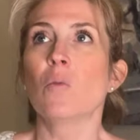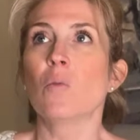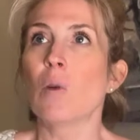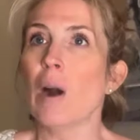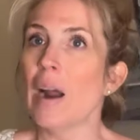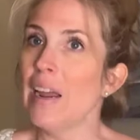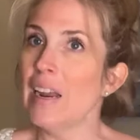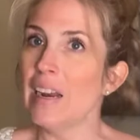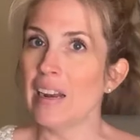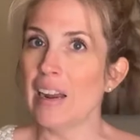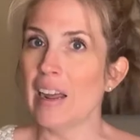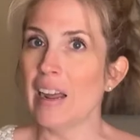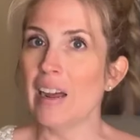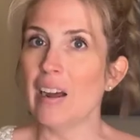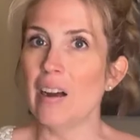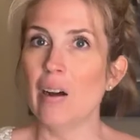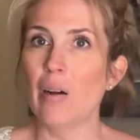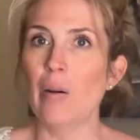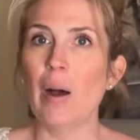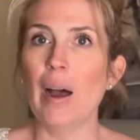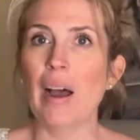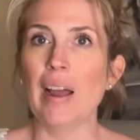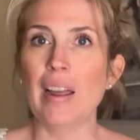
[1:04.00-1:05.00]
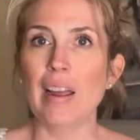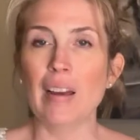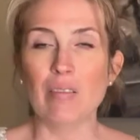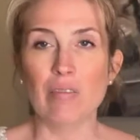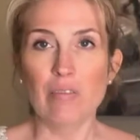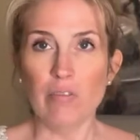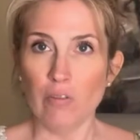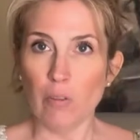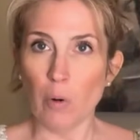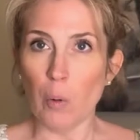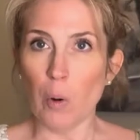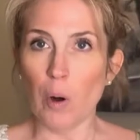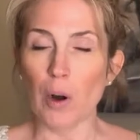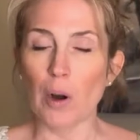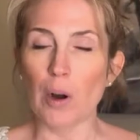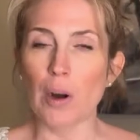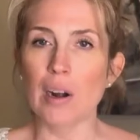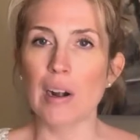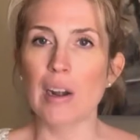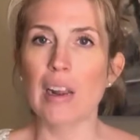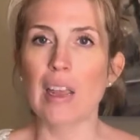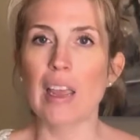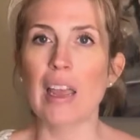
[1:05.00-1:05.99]
Right now I have
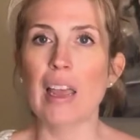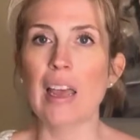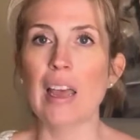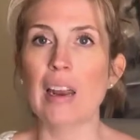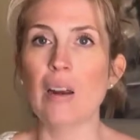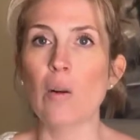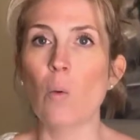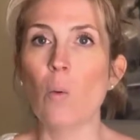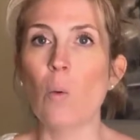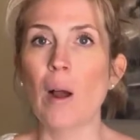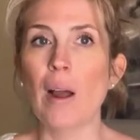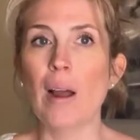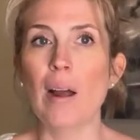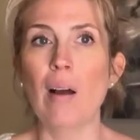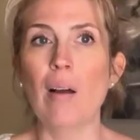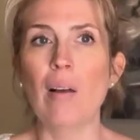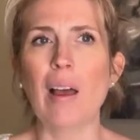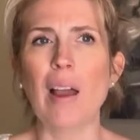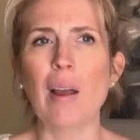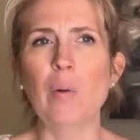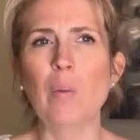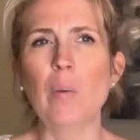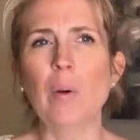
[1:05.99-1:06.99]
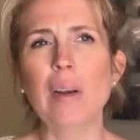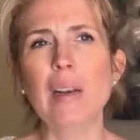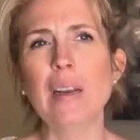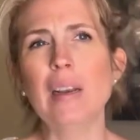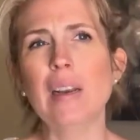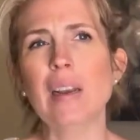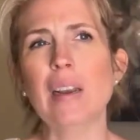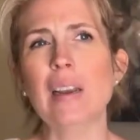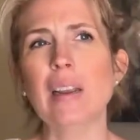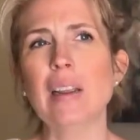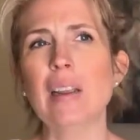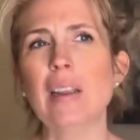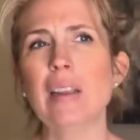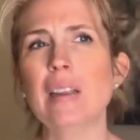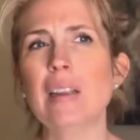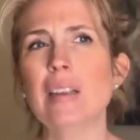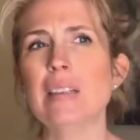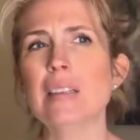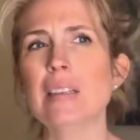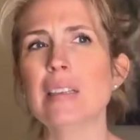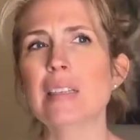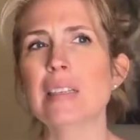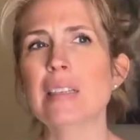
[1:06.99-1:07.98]
four, and while I wouldn't
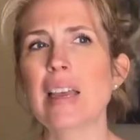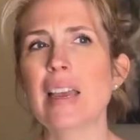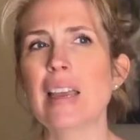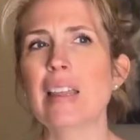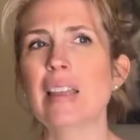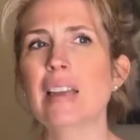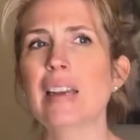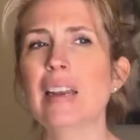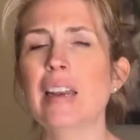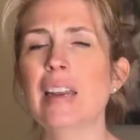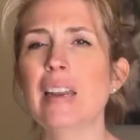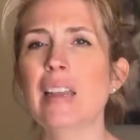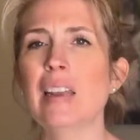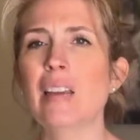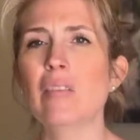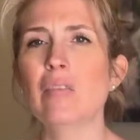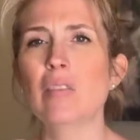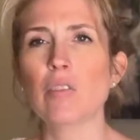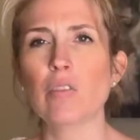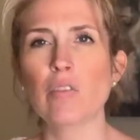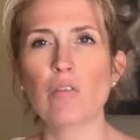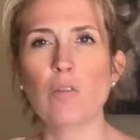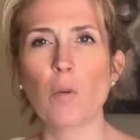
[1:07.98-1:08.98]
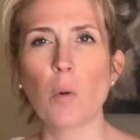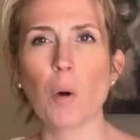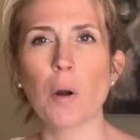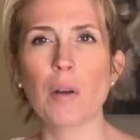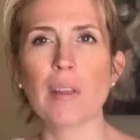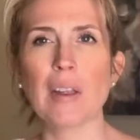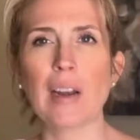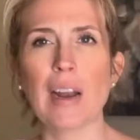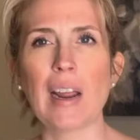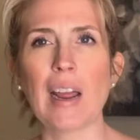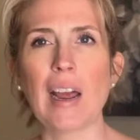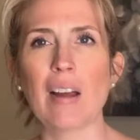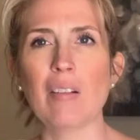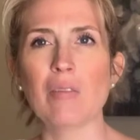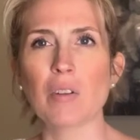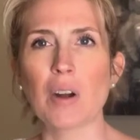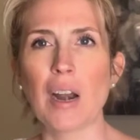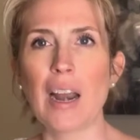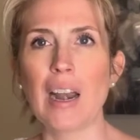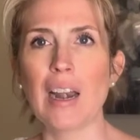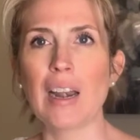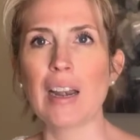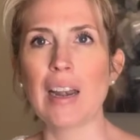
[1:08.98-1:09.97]
say that any of the four that I have
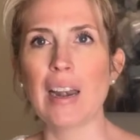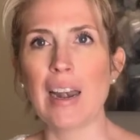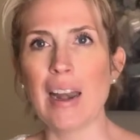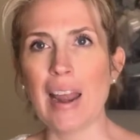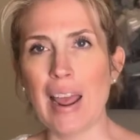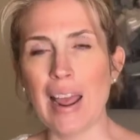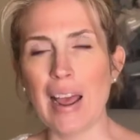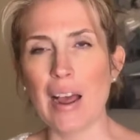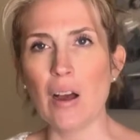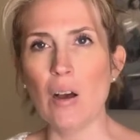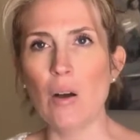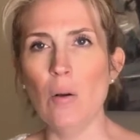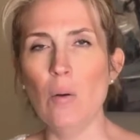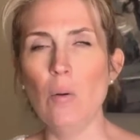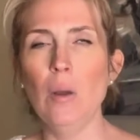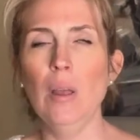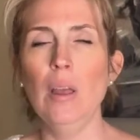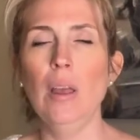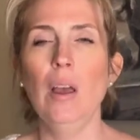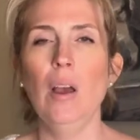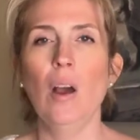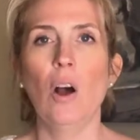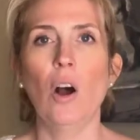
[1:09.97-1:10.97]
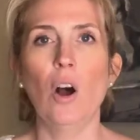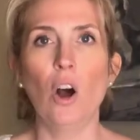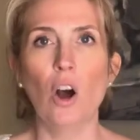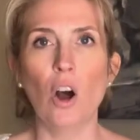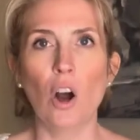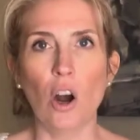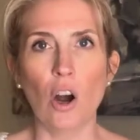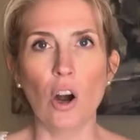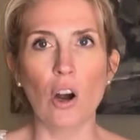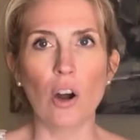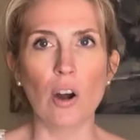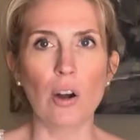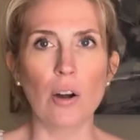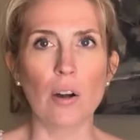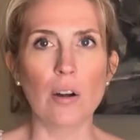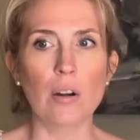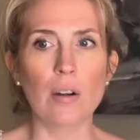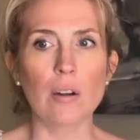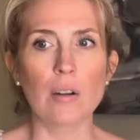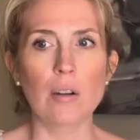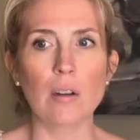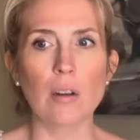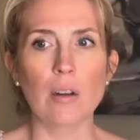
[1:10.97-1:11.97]
right now
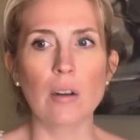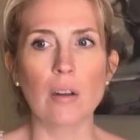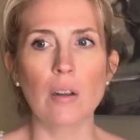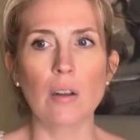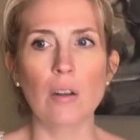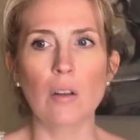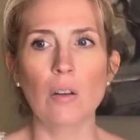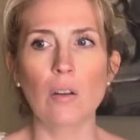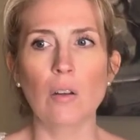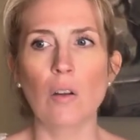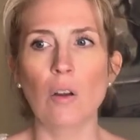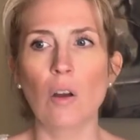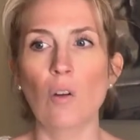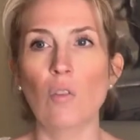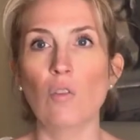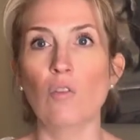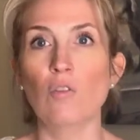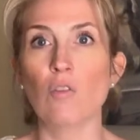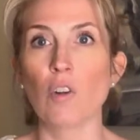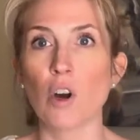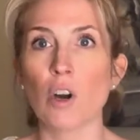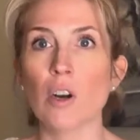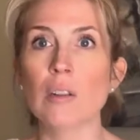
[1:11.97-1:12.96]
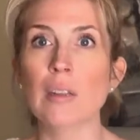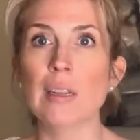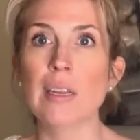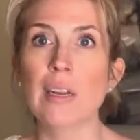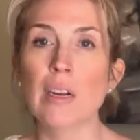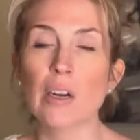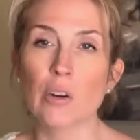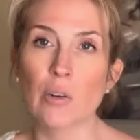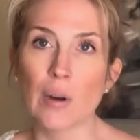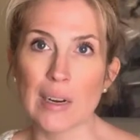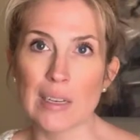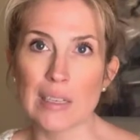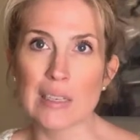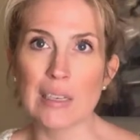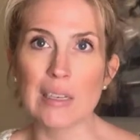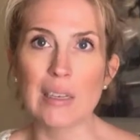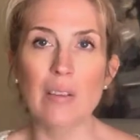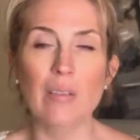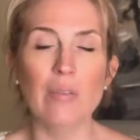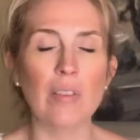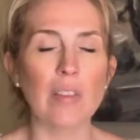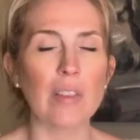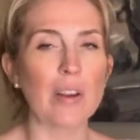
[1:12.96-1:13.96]
are overtly
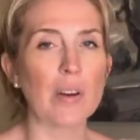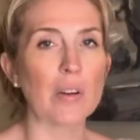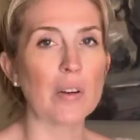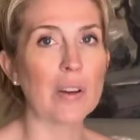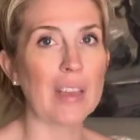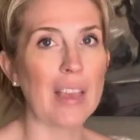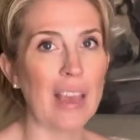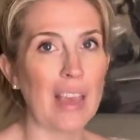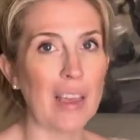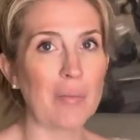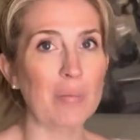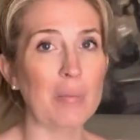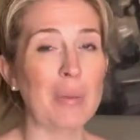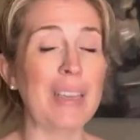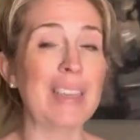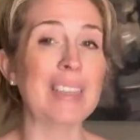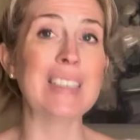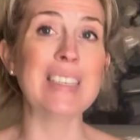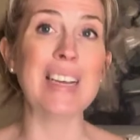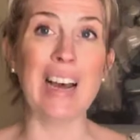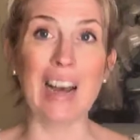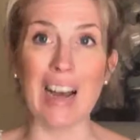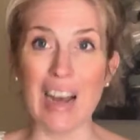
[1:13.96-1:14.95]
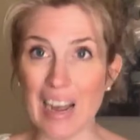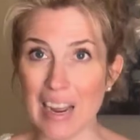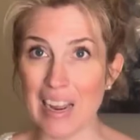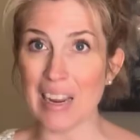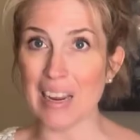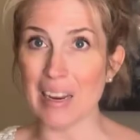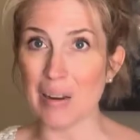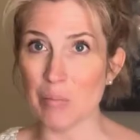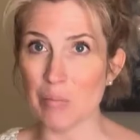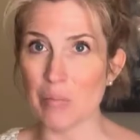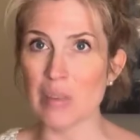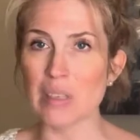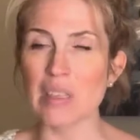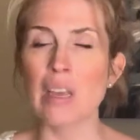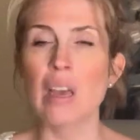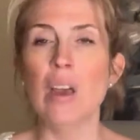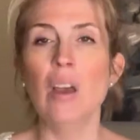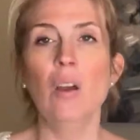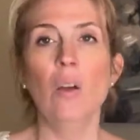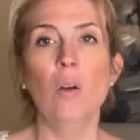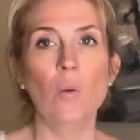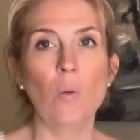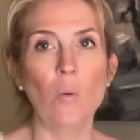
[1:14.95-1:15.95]
aggressive, there can be times
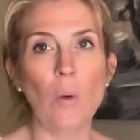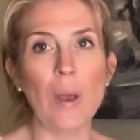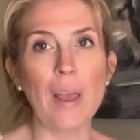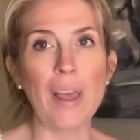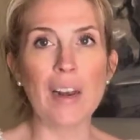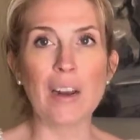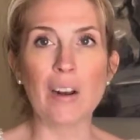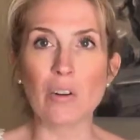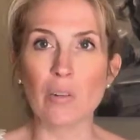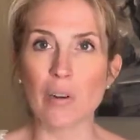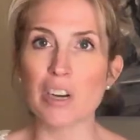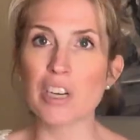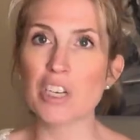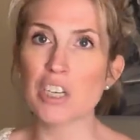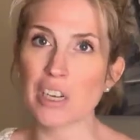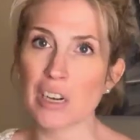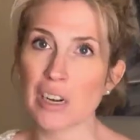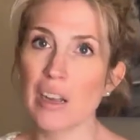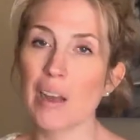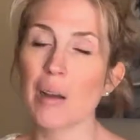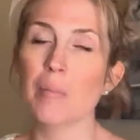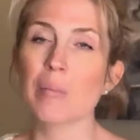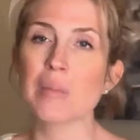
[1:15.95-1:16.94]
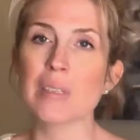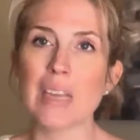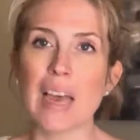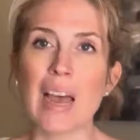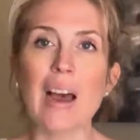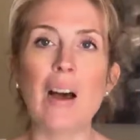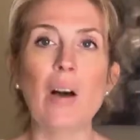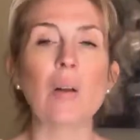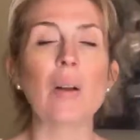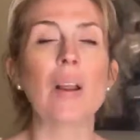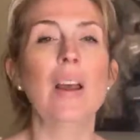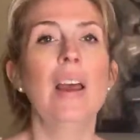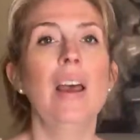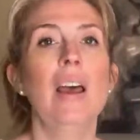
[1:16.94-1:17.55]
when aggression comes out,